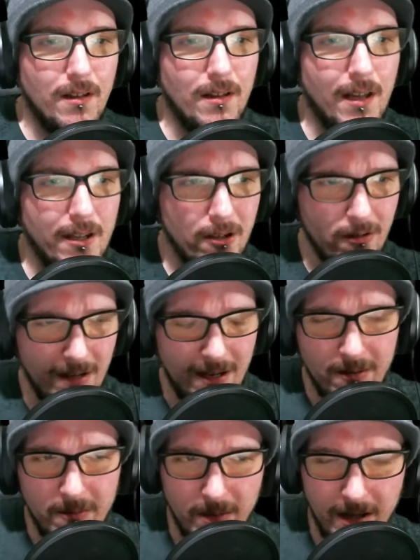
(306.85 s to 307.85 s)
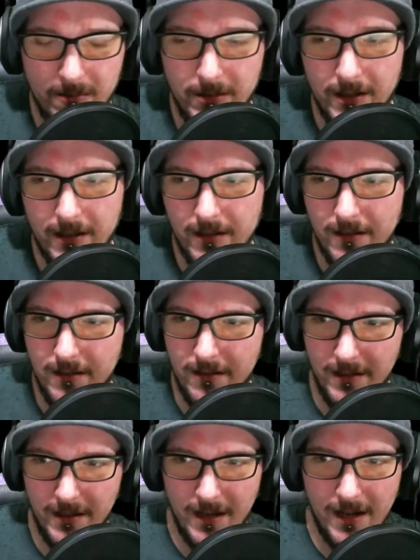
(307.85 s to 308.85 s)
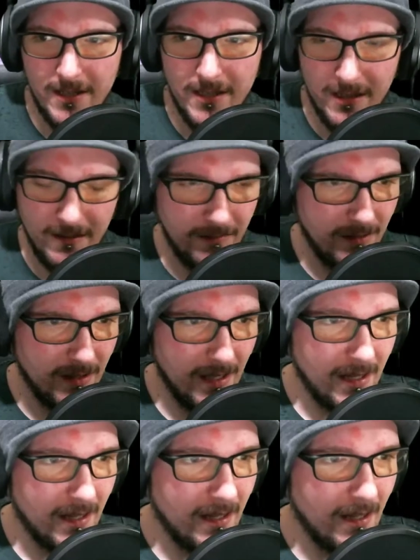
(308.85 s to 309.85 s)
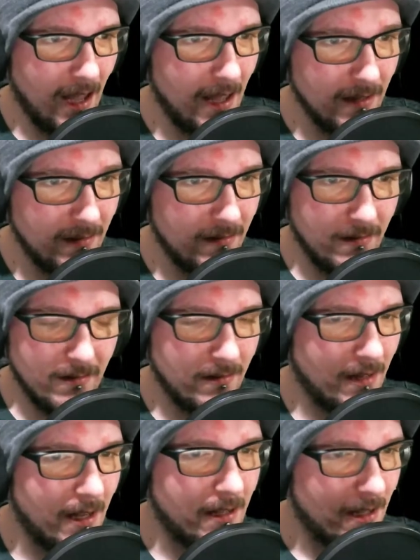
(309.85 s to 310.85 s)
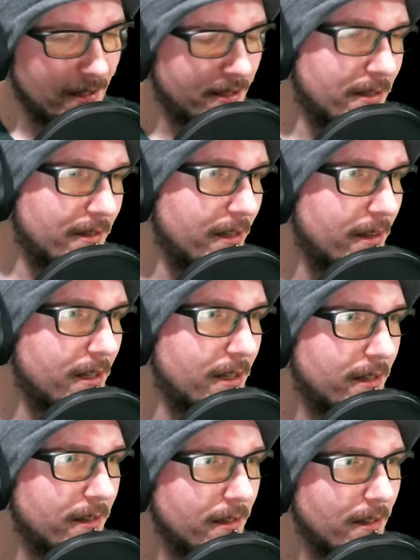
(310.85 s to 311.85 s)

I go out in public and I still feel like I constantly think